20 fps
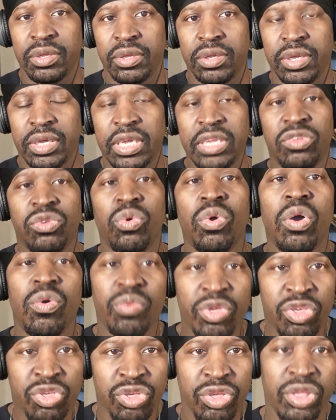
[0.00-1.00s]
He doing
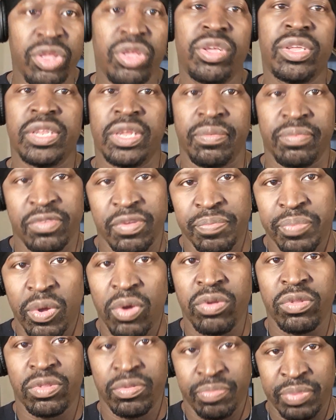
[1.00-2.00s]
what Suge and I'm
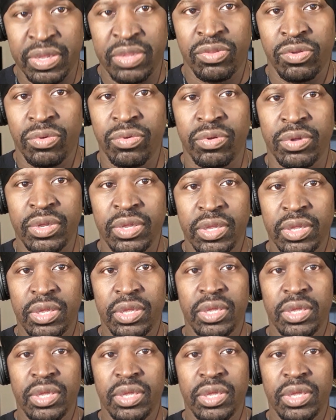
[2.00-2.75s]
supposed to be doing.